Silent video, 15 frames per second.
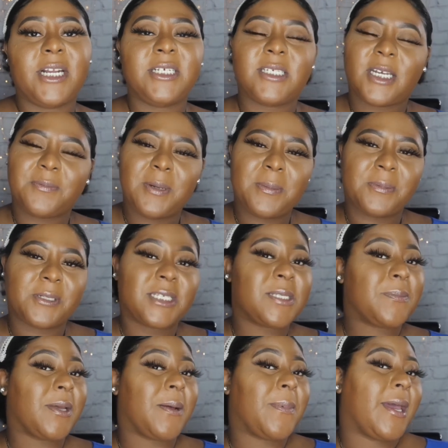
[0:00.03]
just like people to
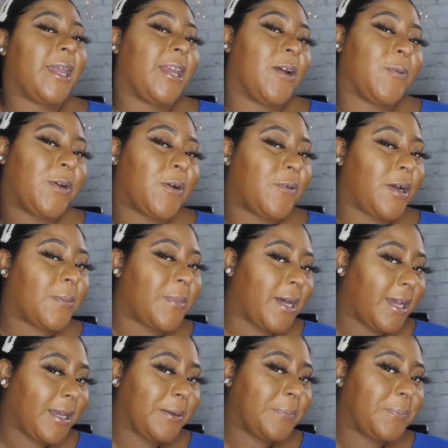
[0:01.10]
smell my ear when I walk
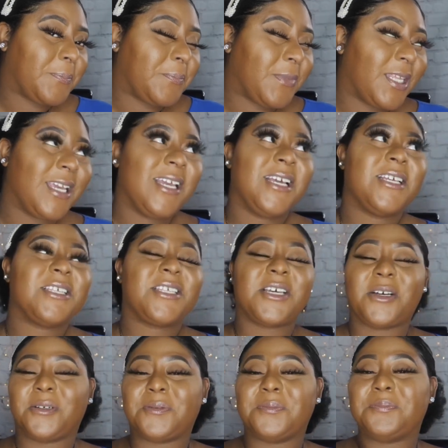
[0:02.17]
by.
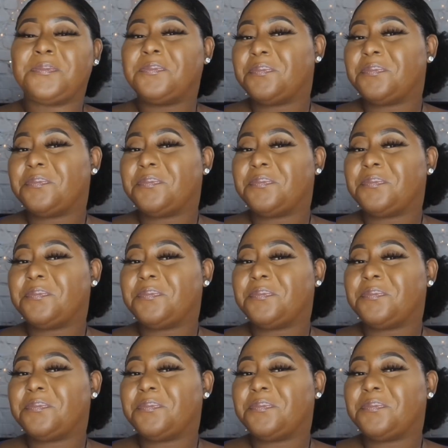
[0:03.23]
So,